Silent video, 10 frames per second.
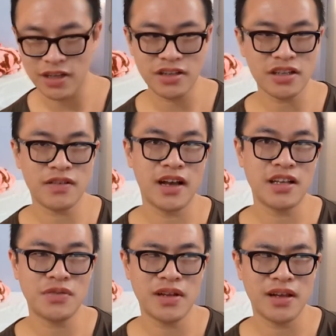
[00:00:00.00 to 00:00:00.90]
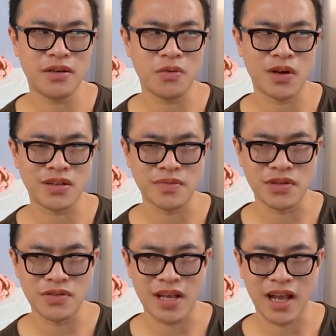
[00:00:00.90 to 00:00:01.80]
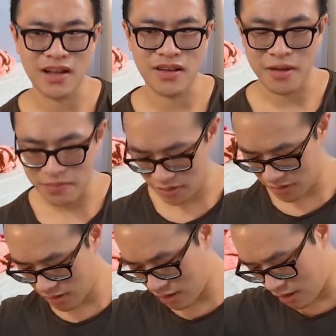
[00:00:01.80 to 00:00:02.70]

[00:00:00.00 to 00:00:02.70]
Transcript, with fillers: I just I just want to wear some new tank tops.